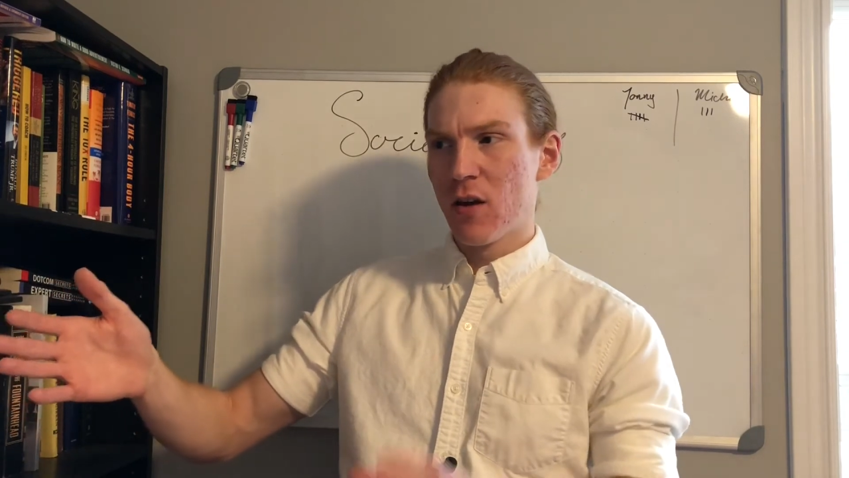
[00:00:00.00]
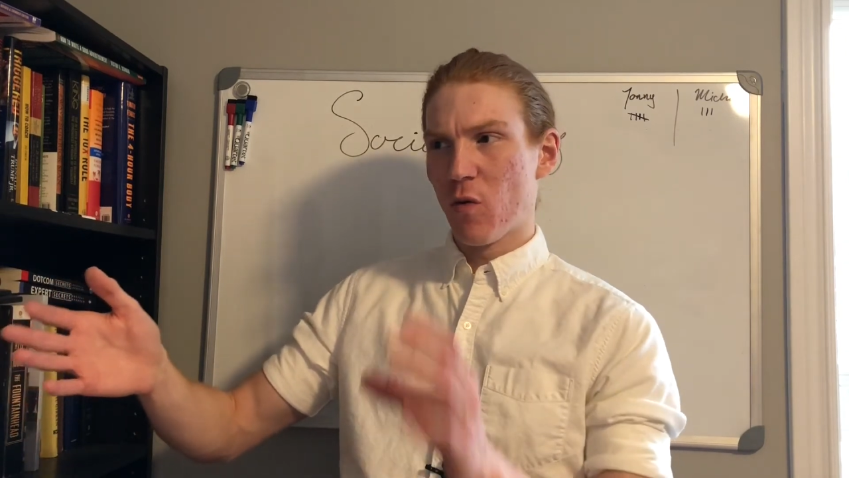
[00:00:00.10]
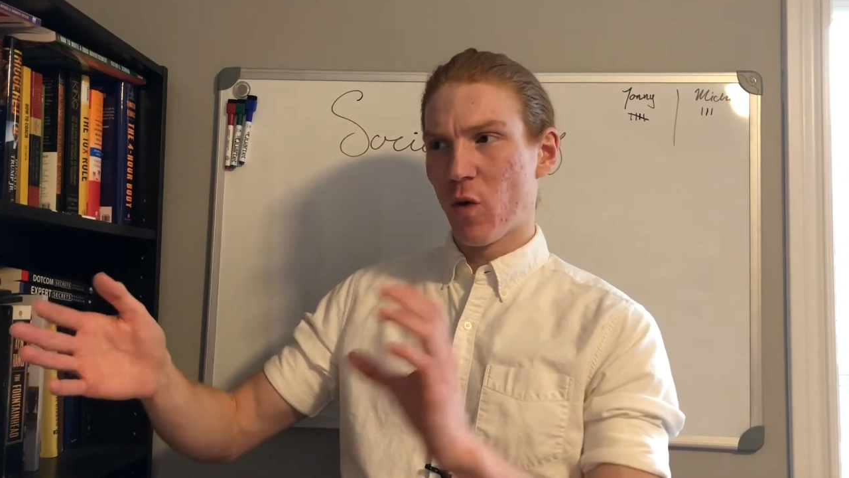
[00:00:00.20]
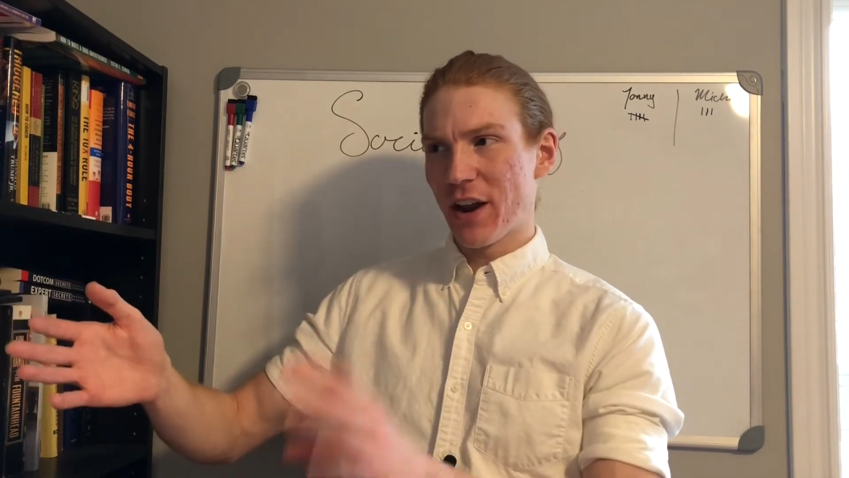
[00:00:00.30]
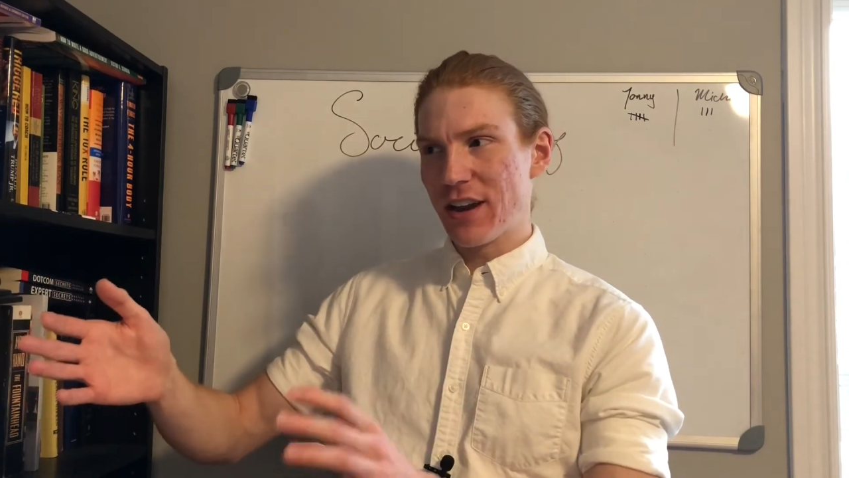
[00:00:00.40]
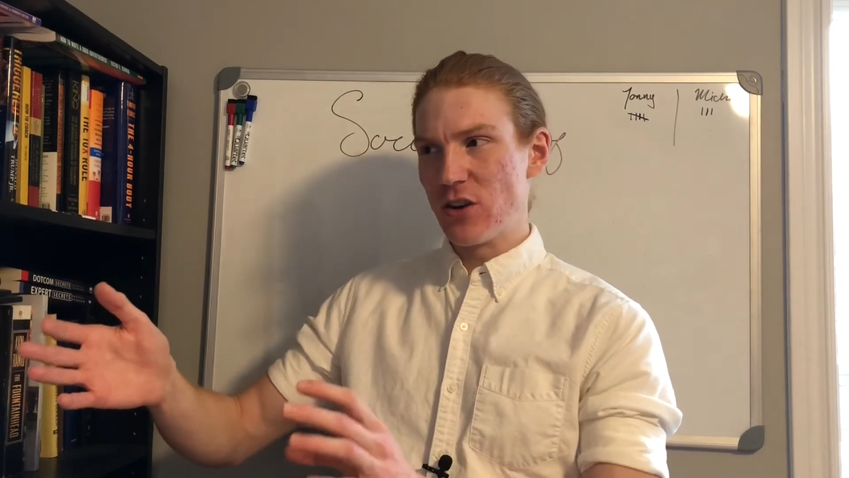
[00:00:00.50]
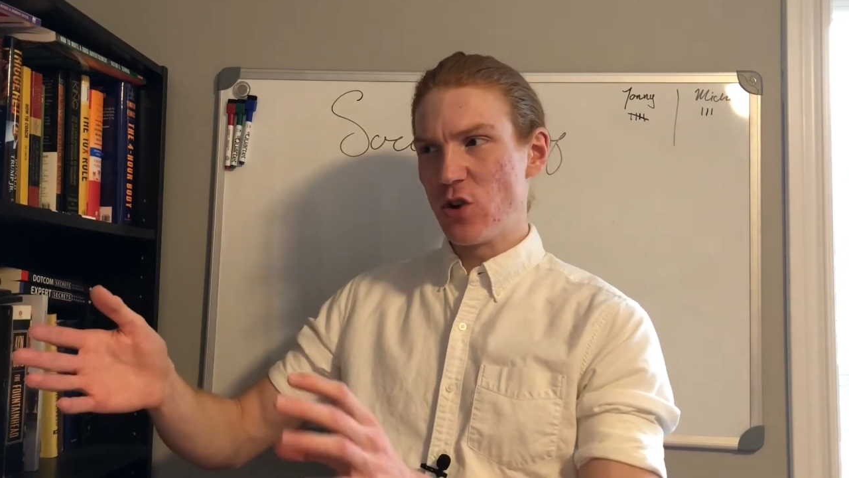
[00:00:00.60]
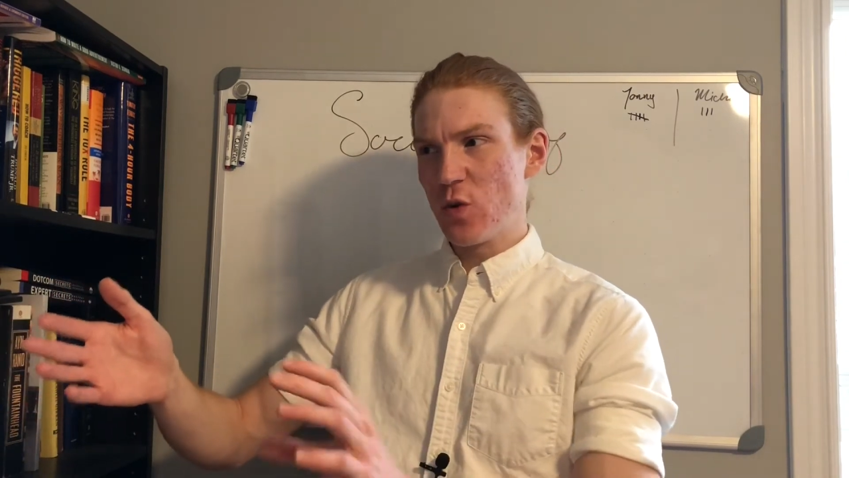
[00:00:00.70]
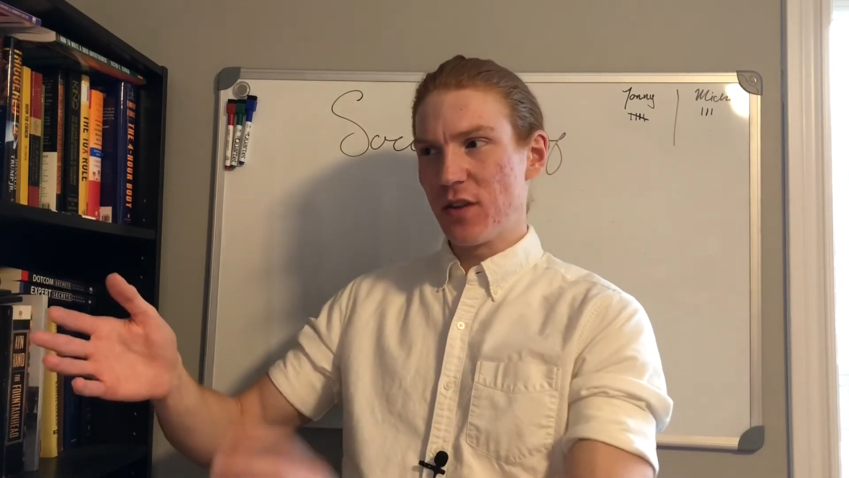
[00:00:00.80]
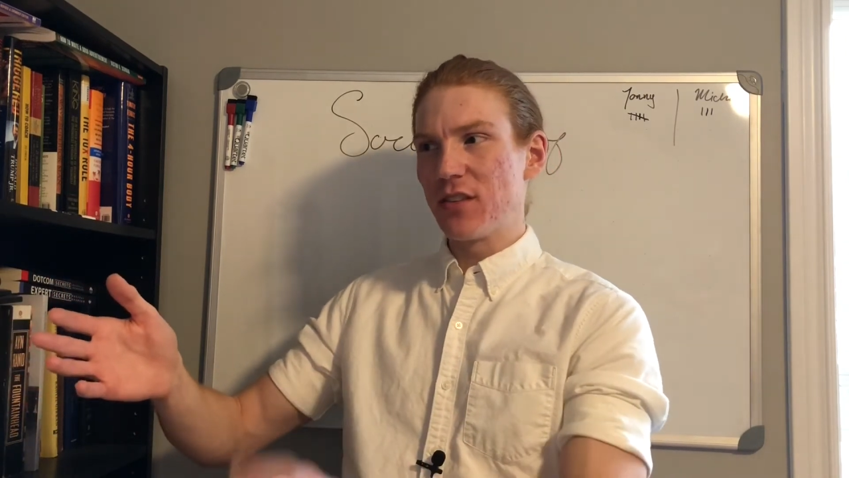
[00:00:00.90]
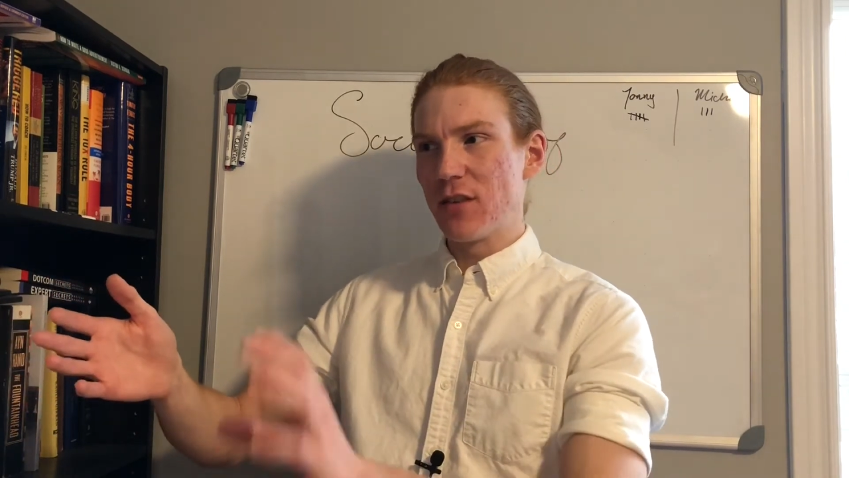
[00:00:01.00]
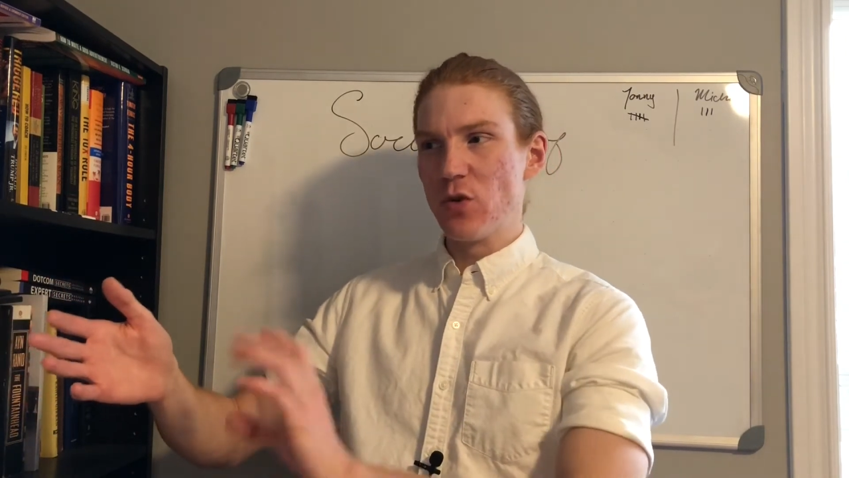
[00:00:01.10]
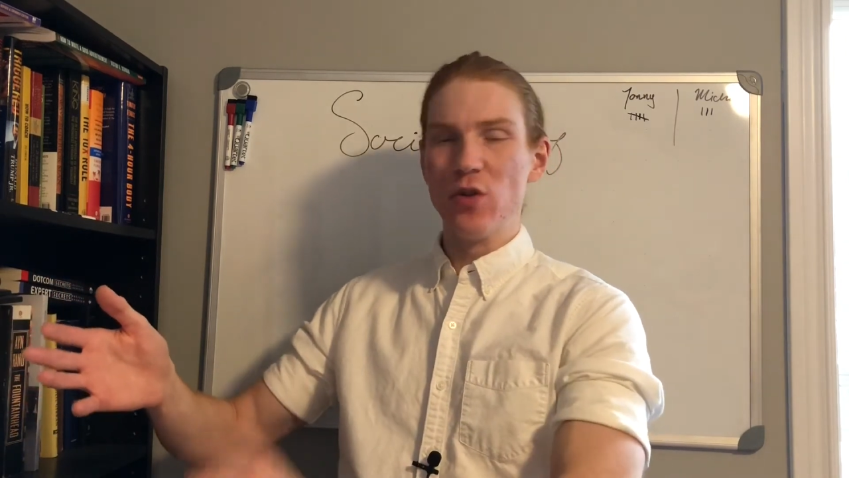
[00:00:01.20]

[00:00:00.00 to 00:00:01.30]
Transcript: What I can do is give you